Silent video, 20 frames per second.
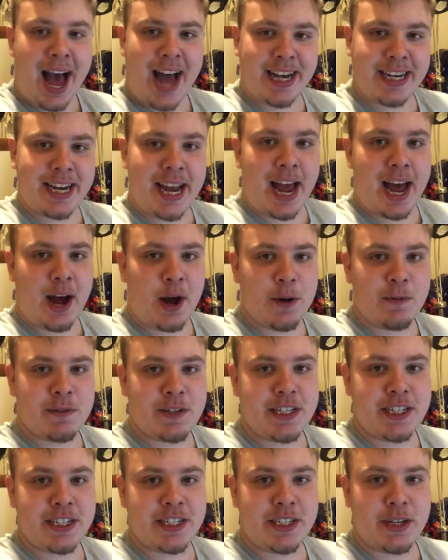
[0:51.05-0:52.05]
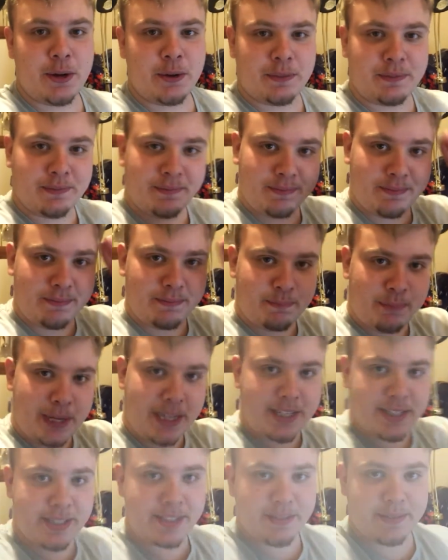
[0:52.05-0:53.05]
And yeah, hope to see you soon.
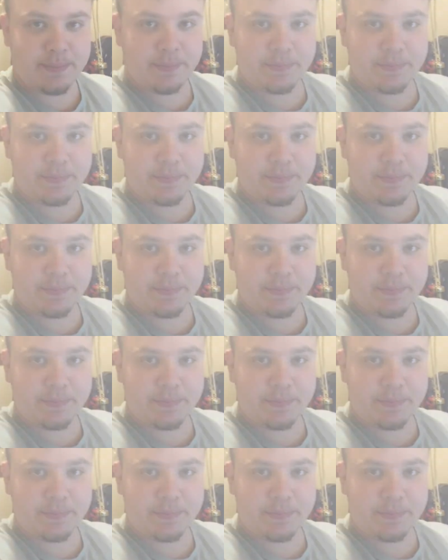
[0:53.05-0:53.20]
Peace.